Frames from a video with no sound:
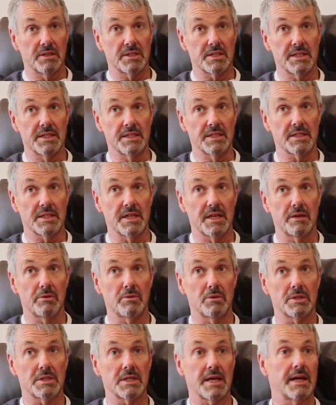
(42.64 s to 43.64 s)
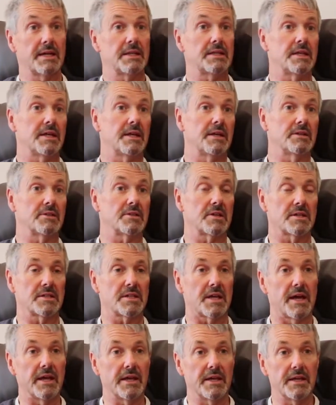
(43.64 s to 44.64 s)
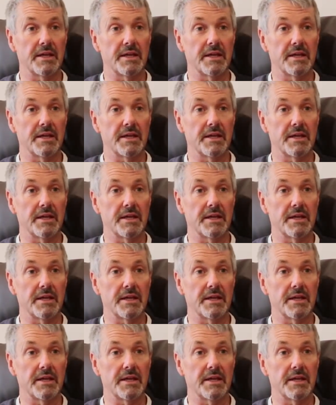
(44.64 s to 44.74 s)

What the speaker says: since he was 18, so it's 8